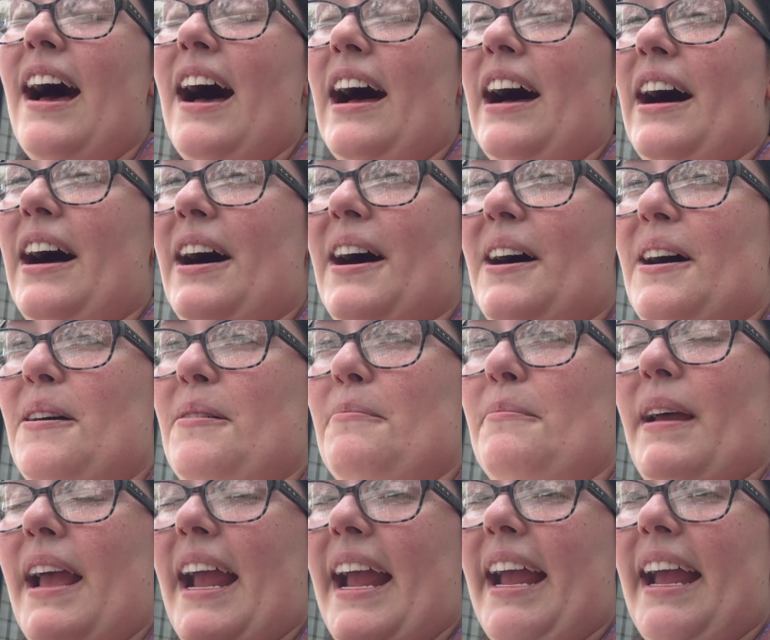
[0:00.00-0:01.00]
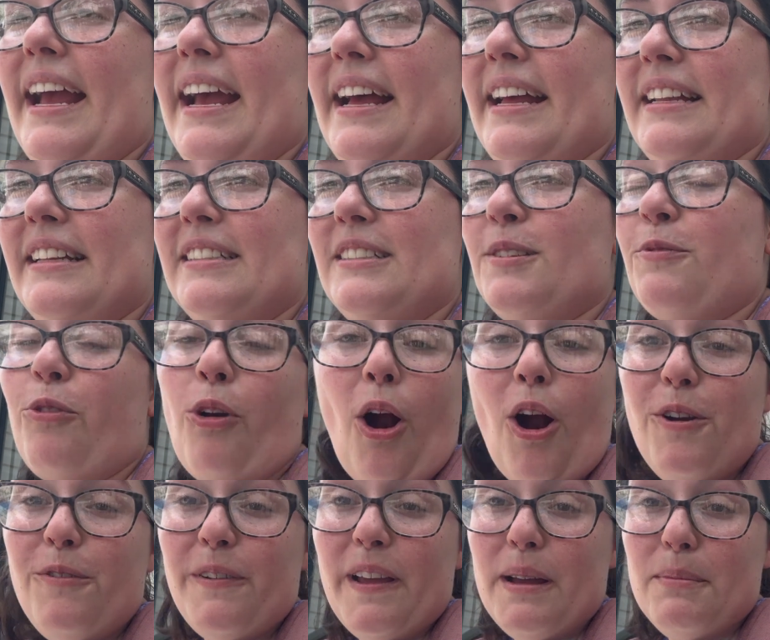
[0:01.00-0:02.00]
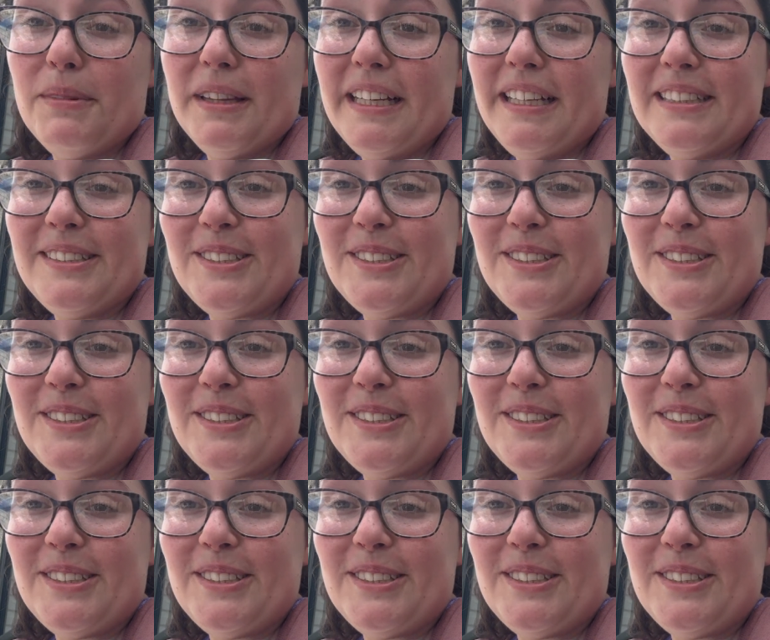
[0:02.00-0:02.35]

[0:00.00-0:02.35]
and for our family.